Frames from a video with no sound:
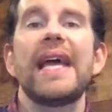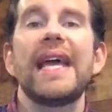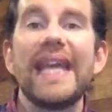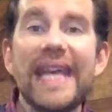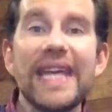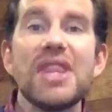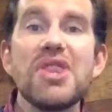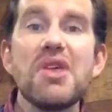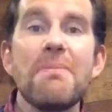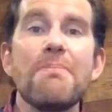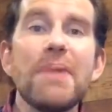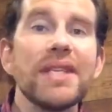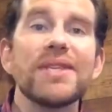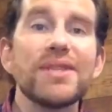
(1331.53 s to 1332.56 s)
in the
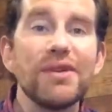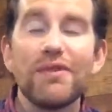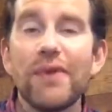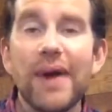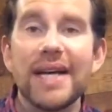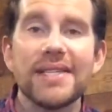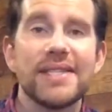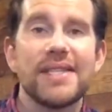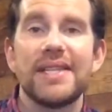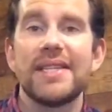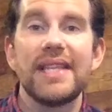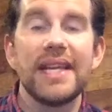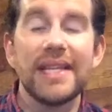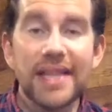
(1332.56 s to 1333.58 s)
midst of rest,
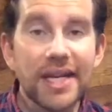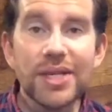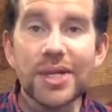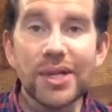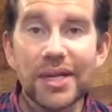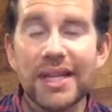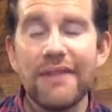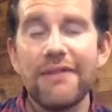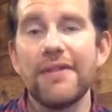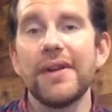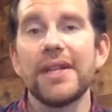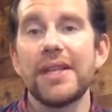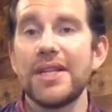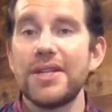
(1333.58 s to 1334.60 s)
that it doesn't look
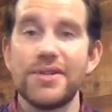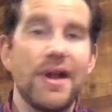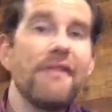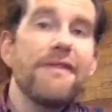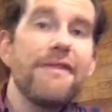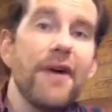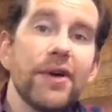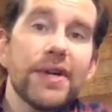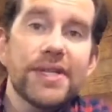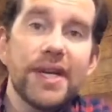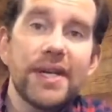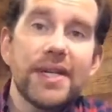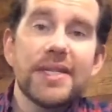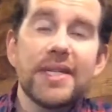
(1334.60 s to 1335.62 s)
different, that you're not focused
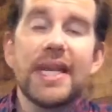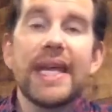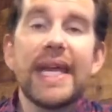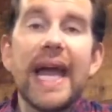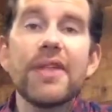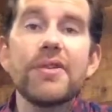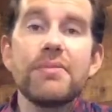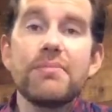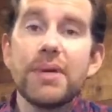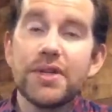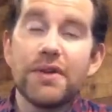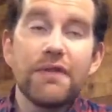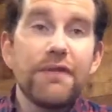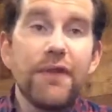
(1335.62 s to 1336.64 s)
on a Sunday gathering, but
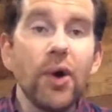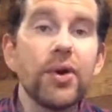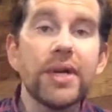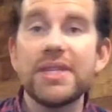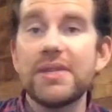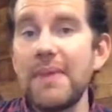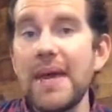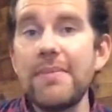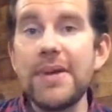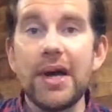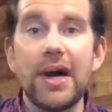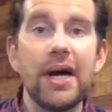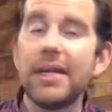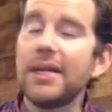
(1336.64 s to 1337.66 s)
you're focused maybe
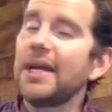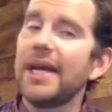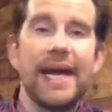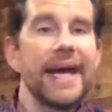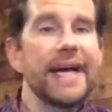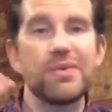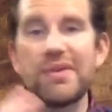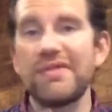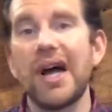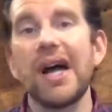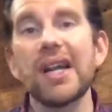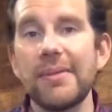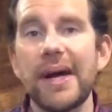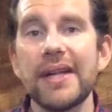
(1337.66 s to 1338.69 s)
on, as we've
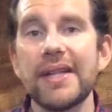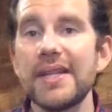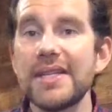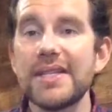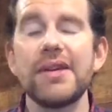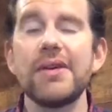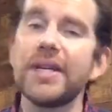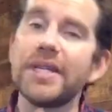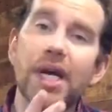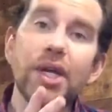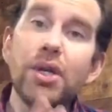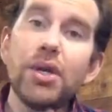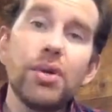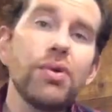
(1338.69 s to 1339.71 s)
talked about in this series, a
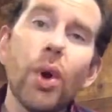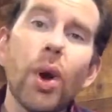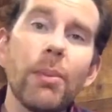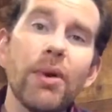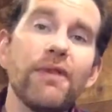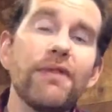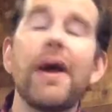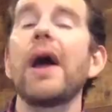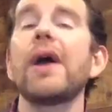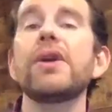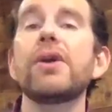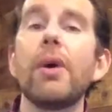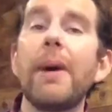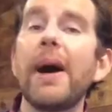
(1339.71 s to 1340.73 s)
new normal for how you
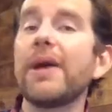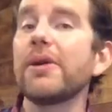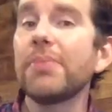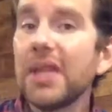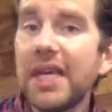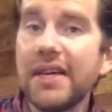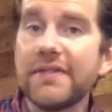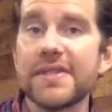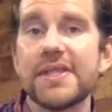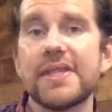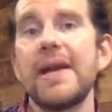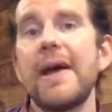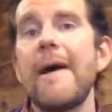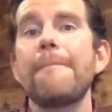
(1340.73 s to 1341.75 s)
go about your beliefs,
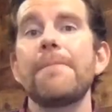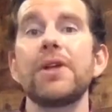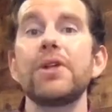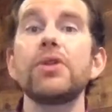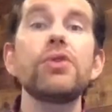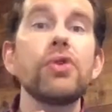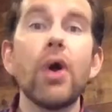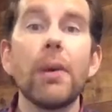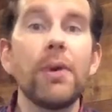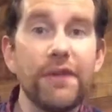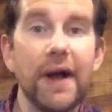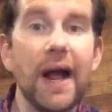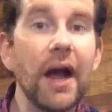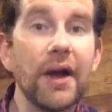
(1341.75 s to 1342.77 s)
a new normal
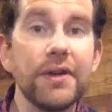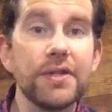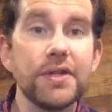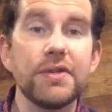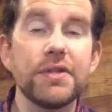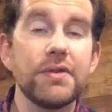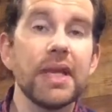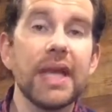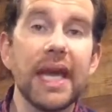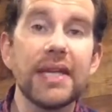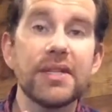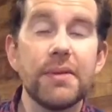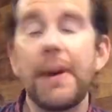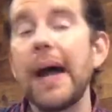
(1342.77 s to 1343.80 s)
for how you choose to
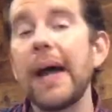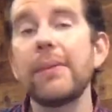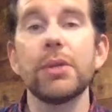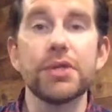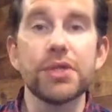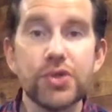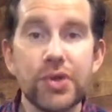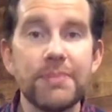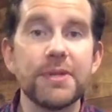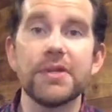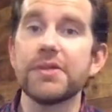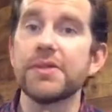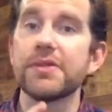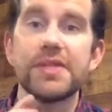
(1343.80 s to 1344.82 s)
engage the Bible or
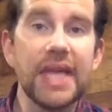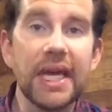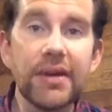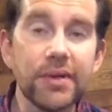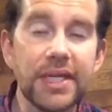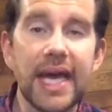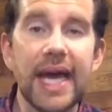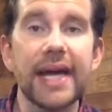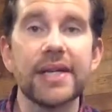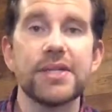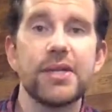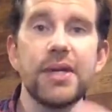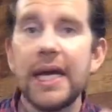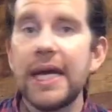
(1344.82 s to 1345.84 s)
scriptures or sacred
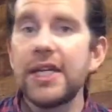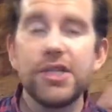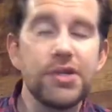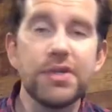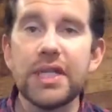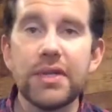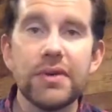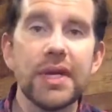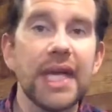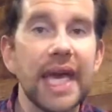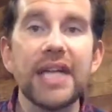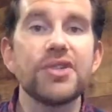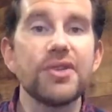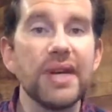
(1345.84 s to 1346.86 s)
texts, choosing to
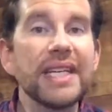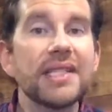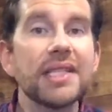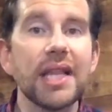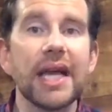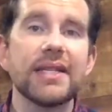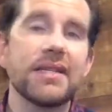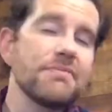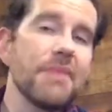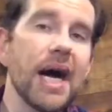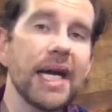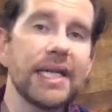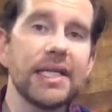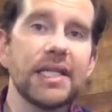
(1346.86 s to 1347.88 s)
engage your intellect and
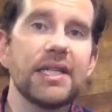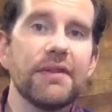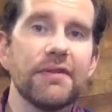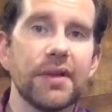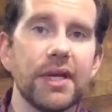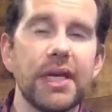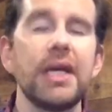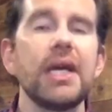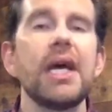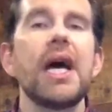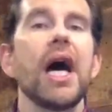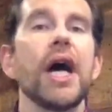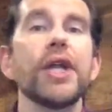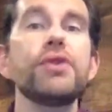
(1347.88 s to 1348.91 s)
mind differently,
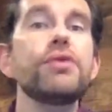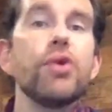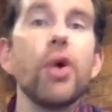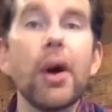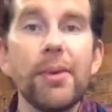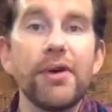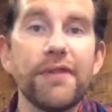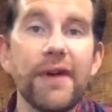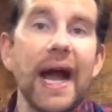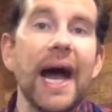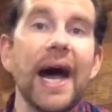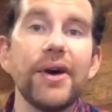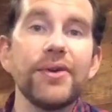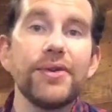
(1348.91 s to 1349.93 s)
a new normal for
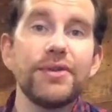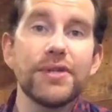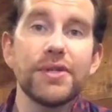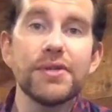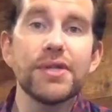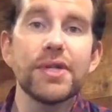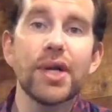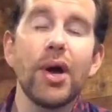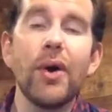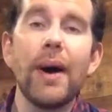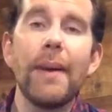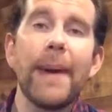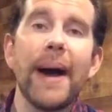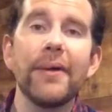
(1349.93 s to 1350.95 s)
how you choose to go
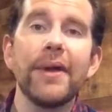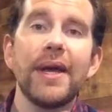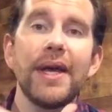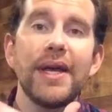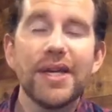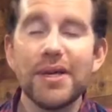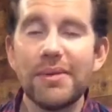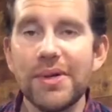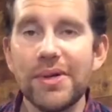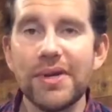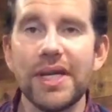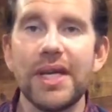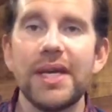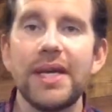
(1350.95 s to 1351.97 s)
about
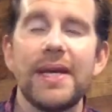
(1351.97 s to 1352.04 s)
community.